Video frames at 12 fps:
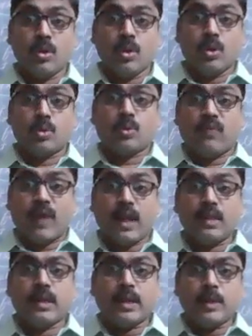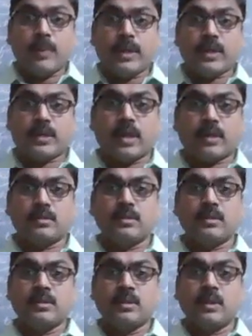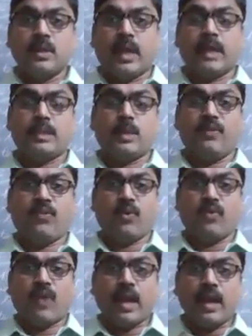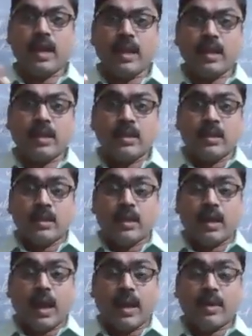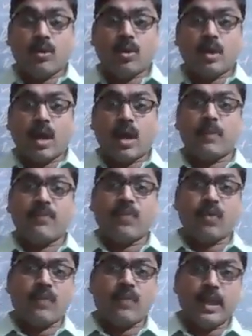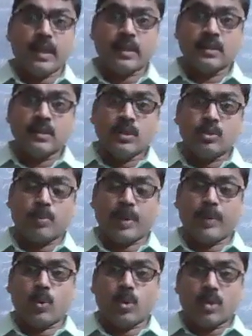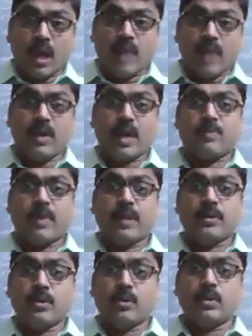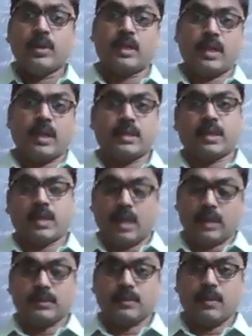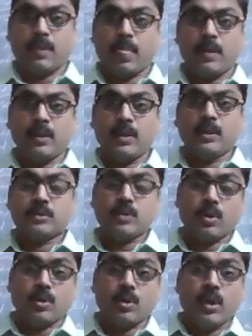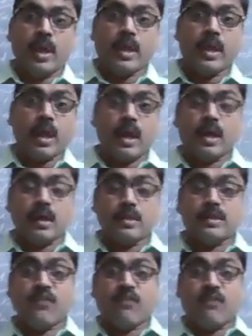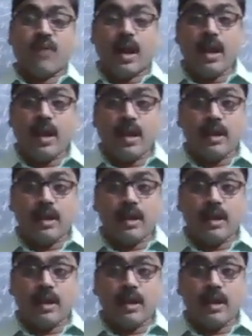to file the writ petition either before filing High Court or before filing Supreme Court? I will explain you in the next class. So here she filed